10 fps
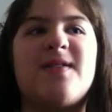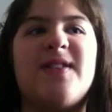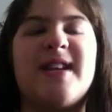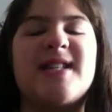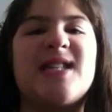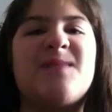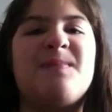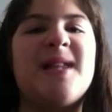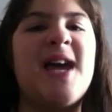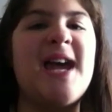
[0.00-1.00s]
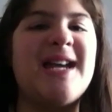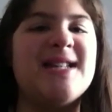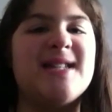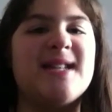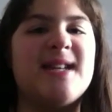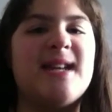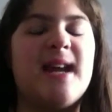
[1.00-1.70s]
that explains it,